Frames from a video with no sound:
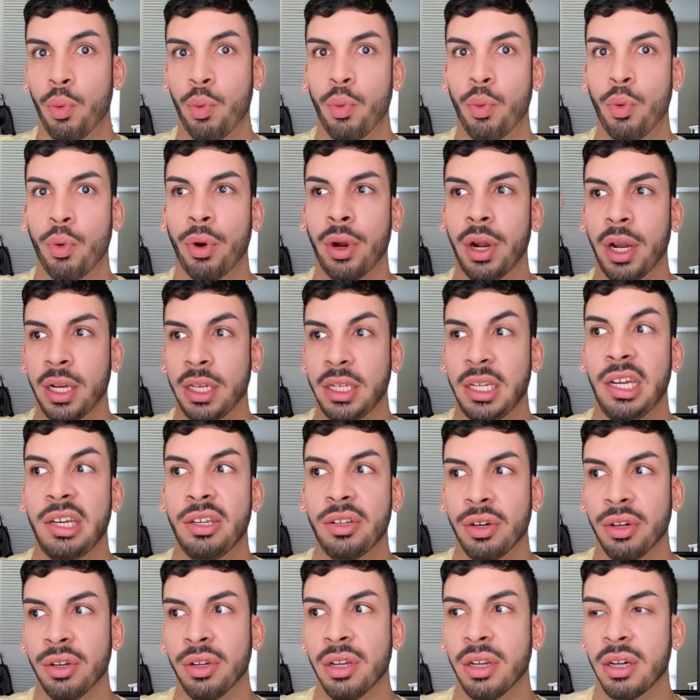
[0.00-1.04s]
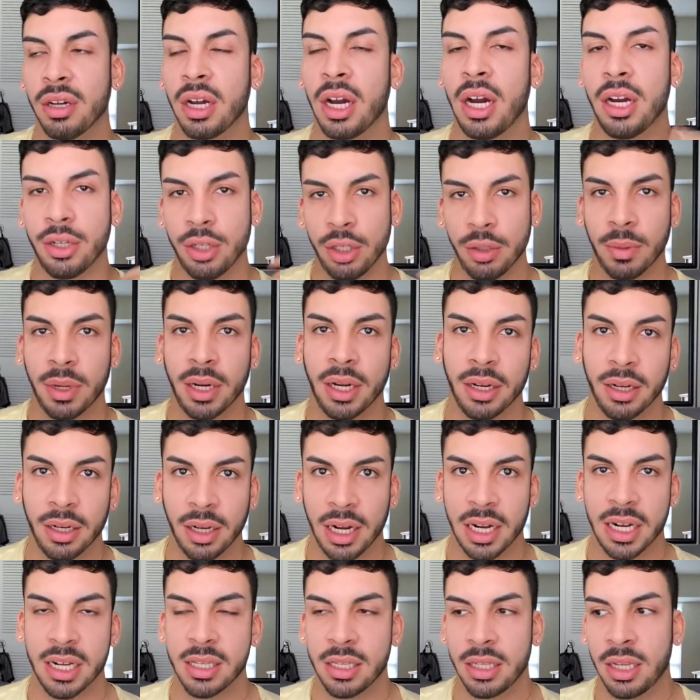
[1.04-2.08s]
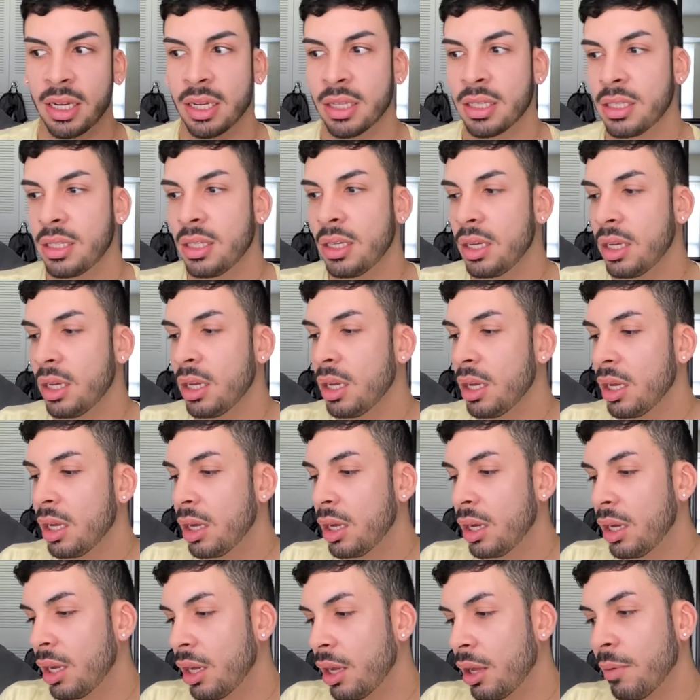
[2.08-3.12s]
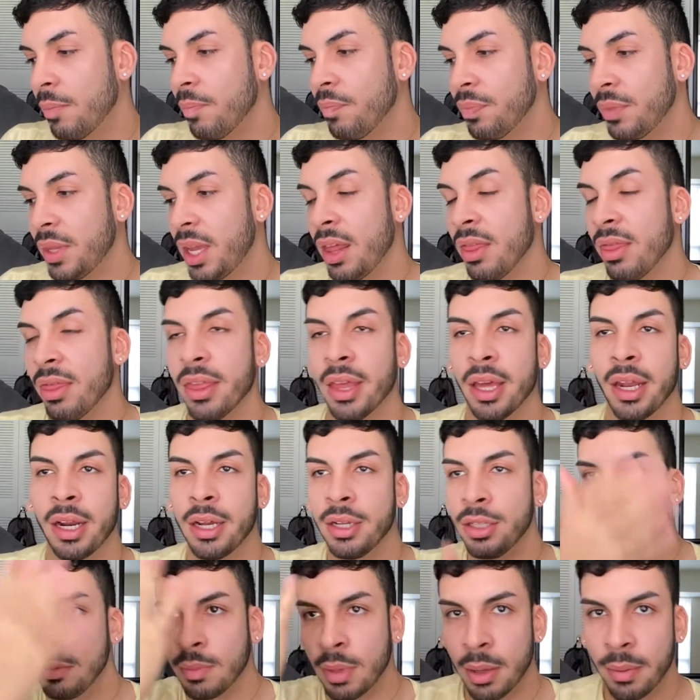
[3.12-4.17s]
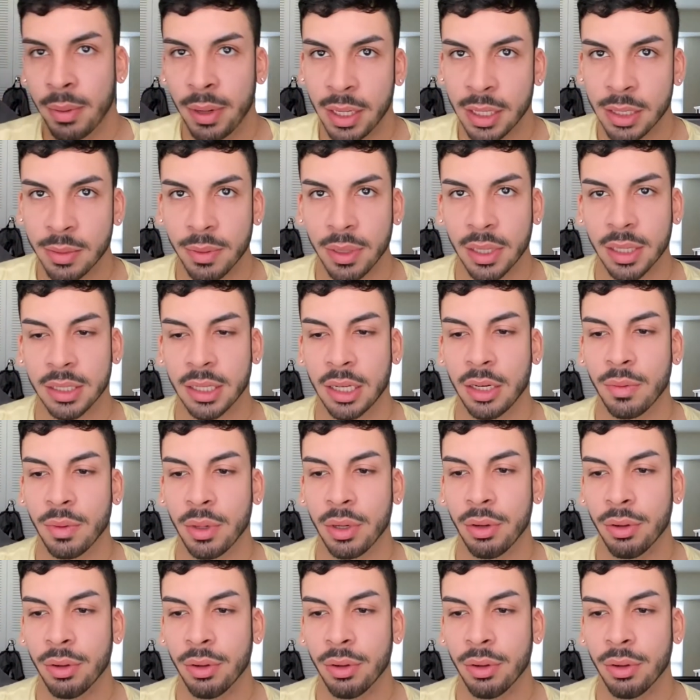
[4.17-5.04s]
or like detailed look, I do my eyes next, and then I do my base because I don't want all